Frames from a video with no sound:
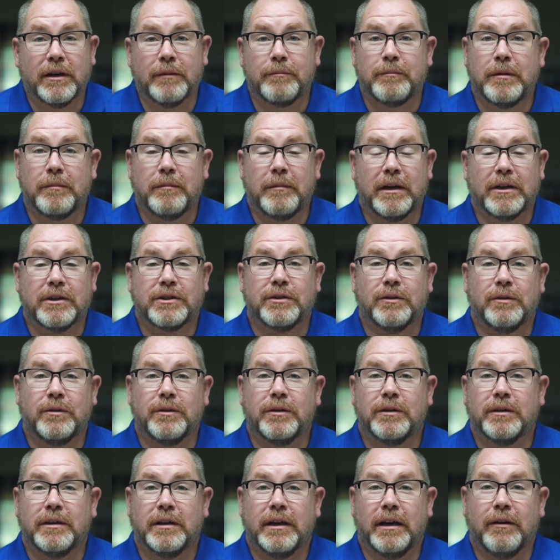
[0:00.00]
up in my
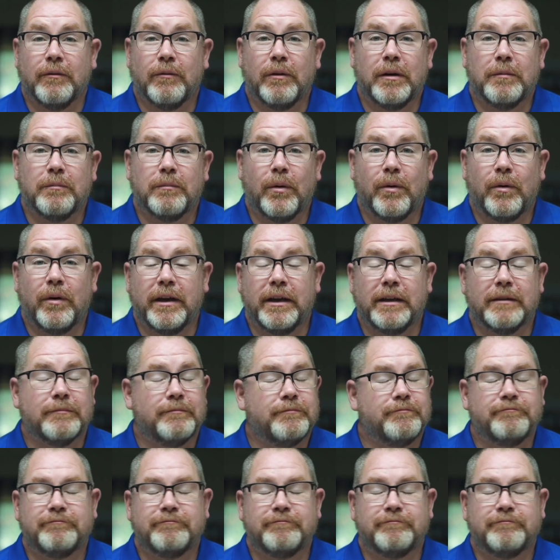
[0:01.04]
shoulder at one point.